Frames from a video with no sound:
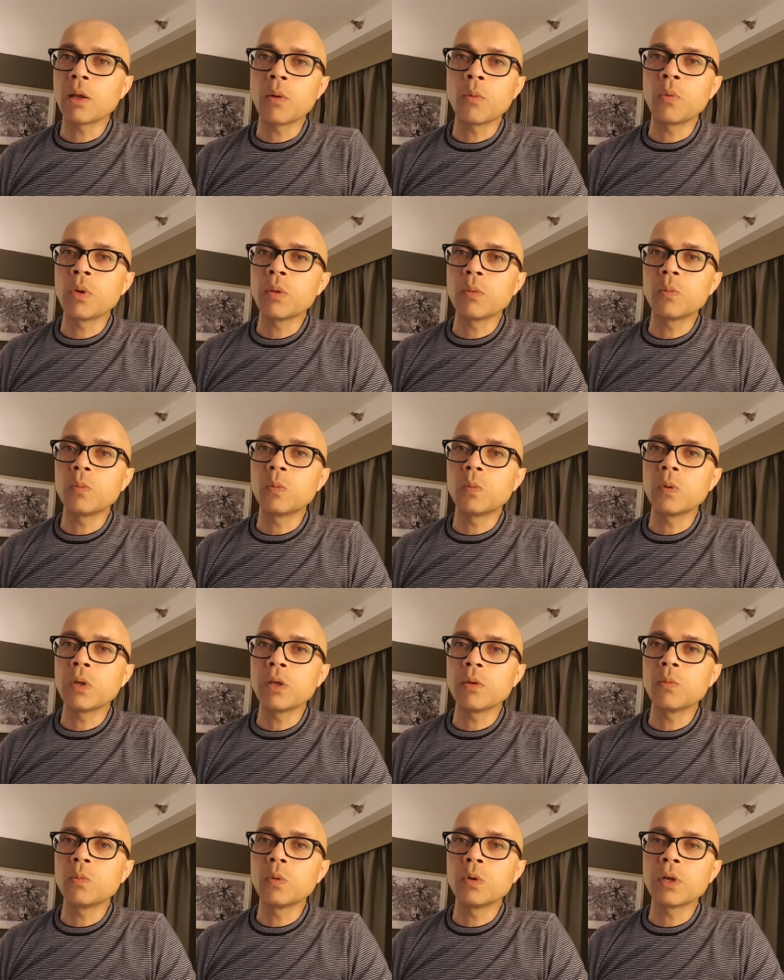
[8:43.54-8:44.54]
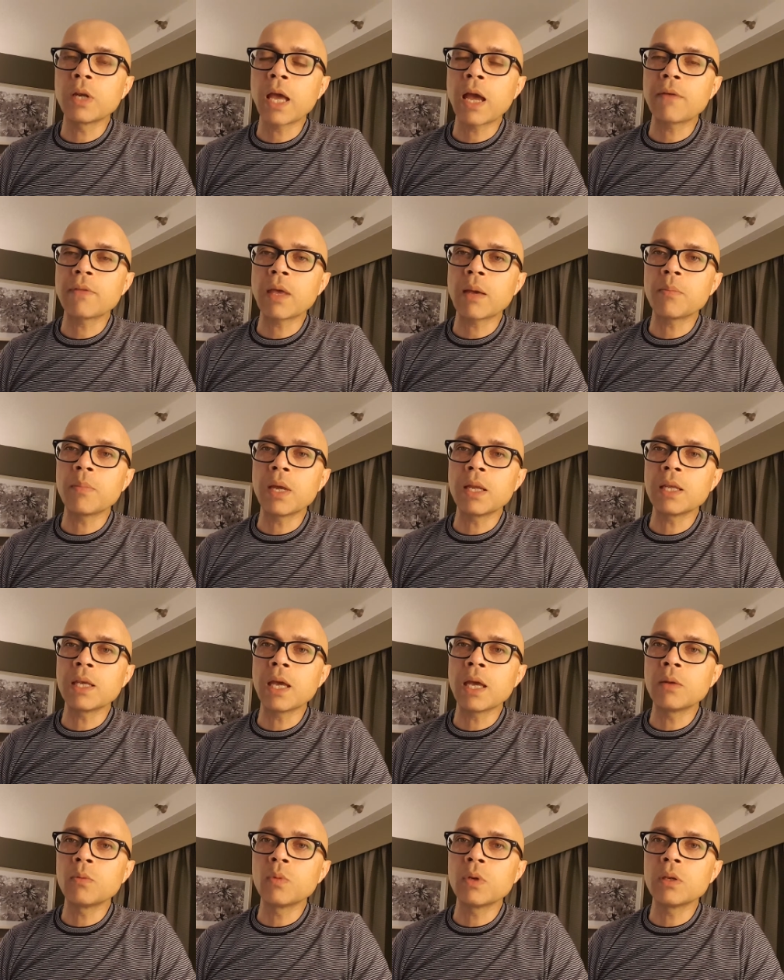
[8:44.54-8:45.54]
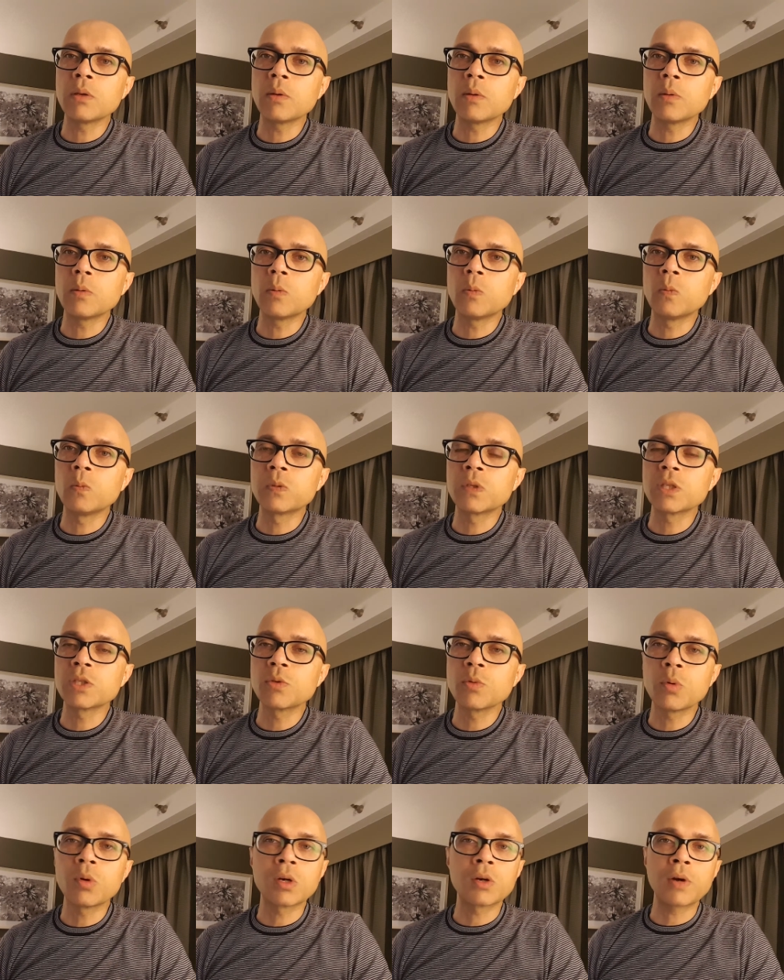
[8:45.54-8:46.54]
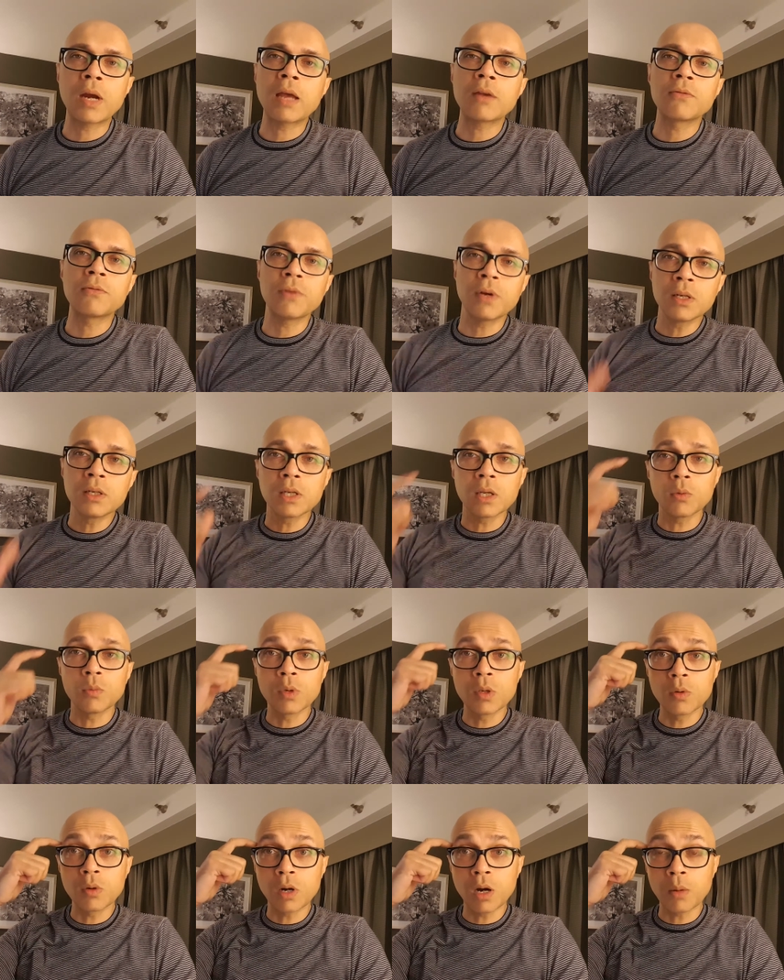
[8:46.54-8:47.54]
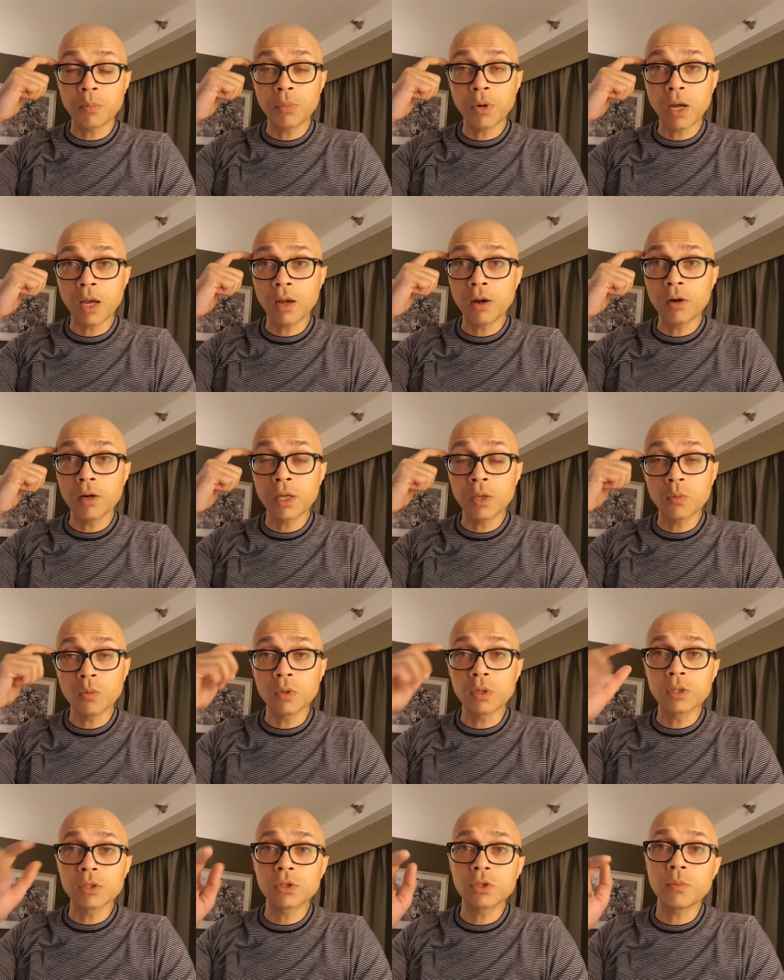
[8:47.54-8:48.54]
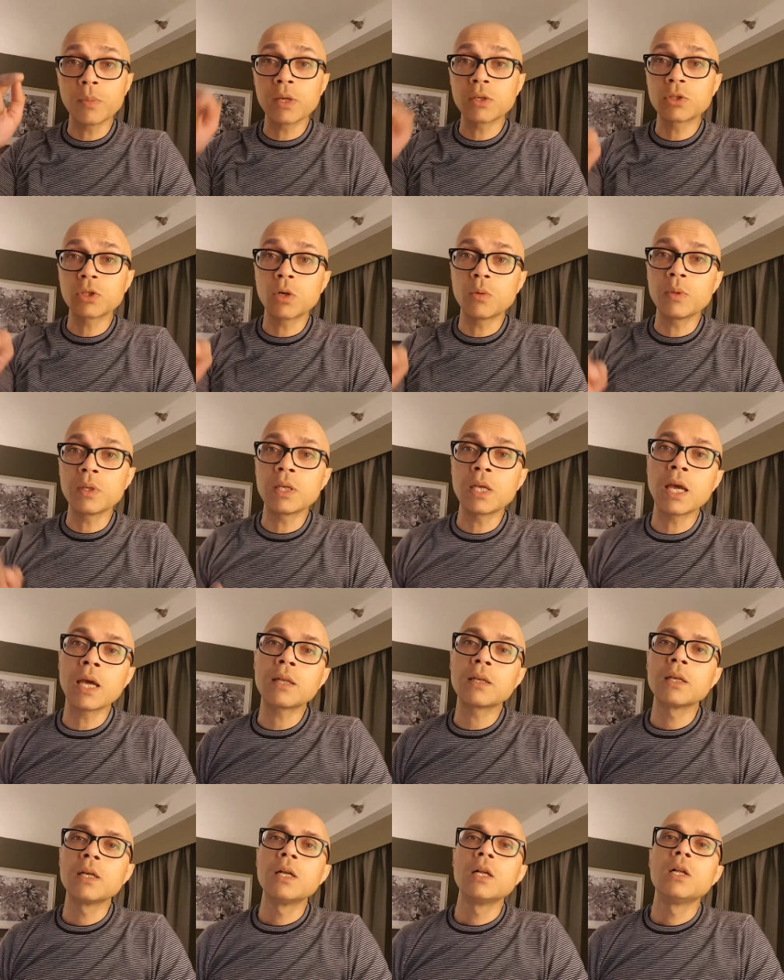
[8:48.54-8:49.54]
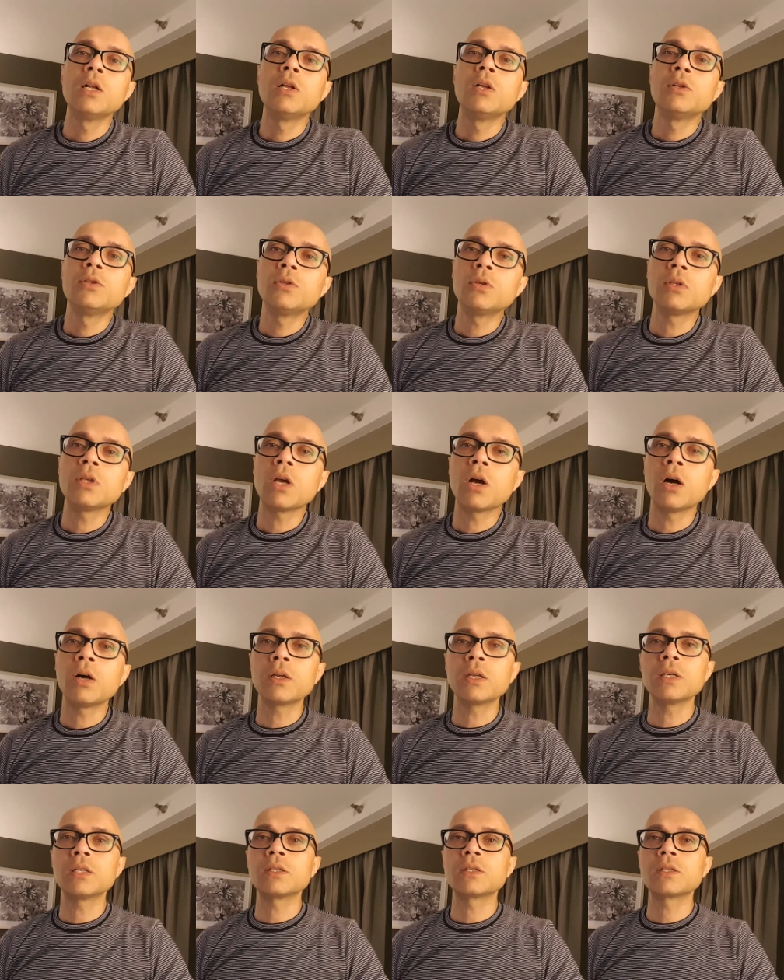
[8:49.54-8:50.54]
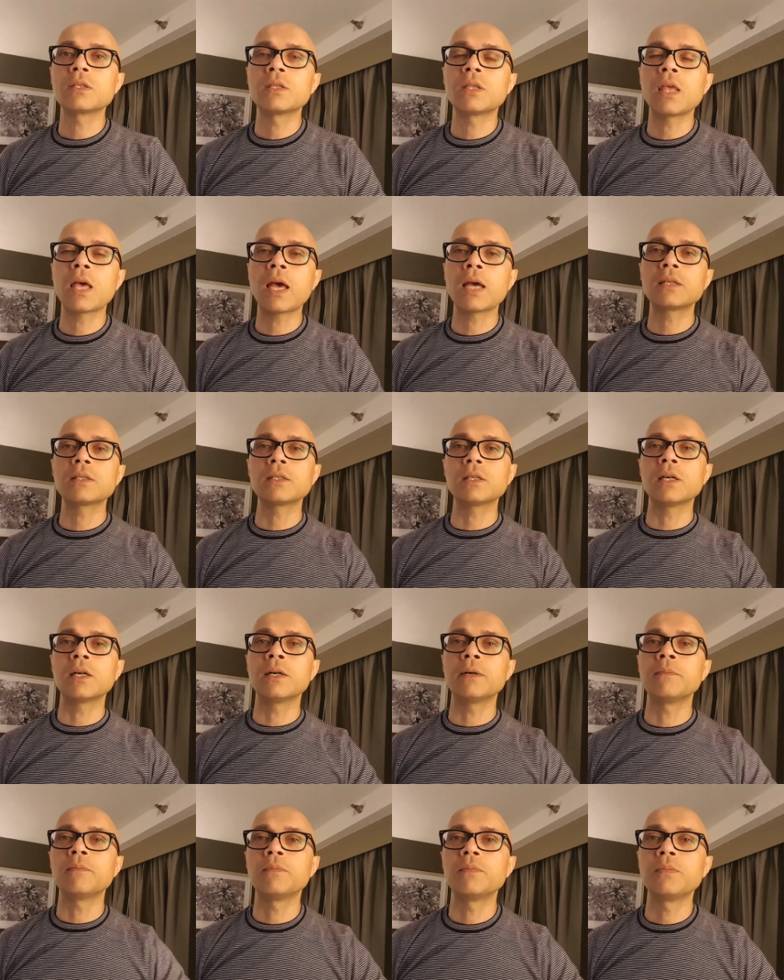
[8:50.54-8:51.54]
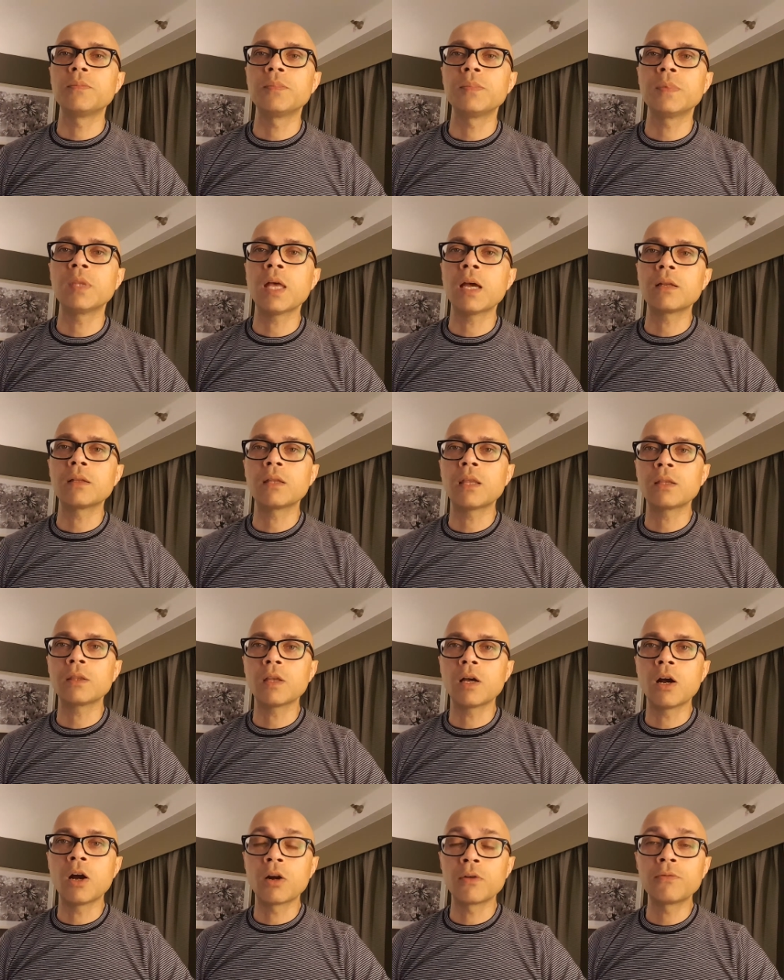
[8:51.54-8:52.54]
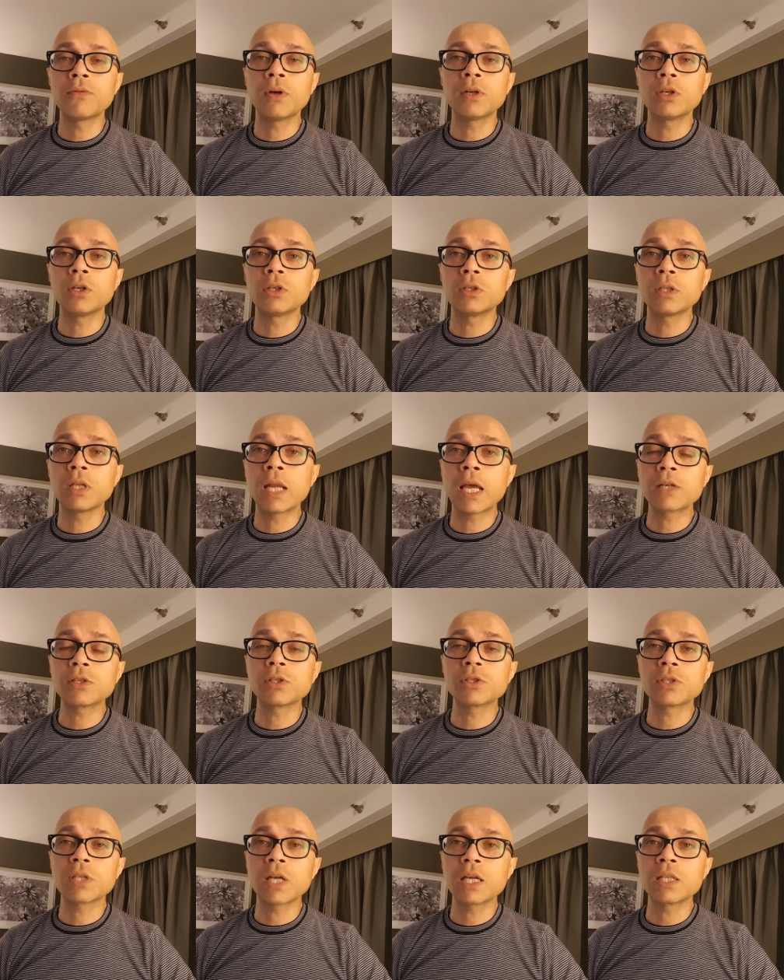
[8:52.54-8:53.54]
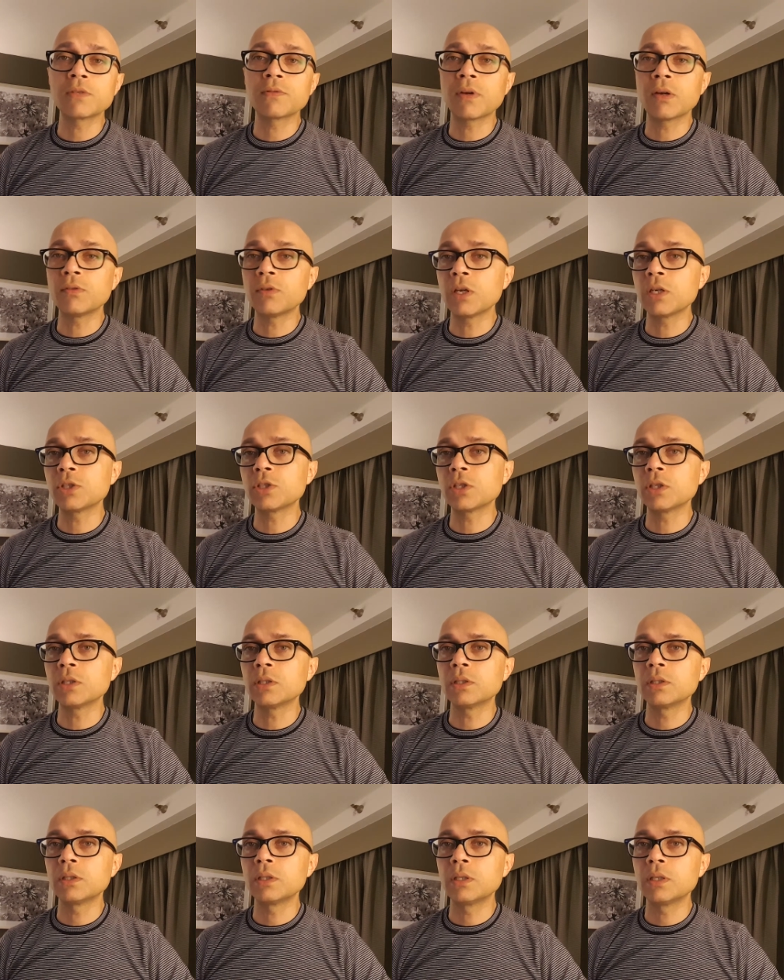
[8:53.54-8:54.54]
we wouldn't have that many, and since we were grant funded, our priority was to make sure we get to the audience that our funder, the National Science Foundation,